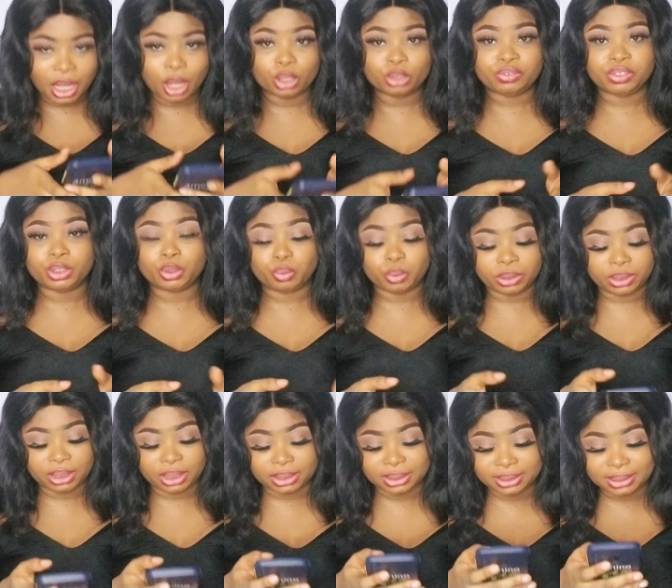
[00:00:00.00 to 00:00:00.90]
outfit
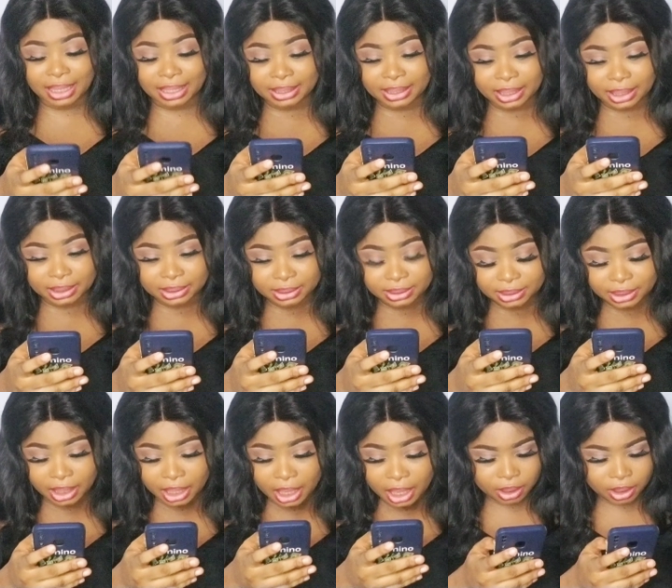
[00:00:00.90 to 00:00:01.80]
with a sandals,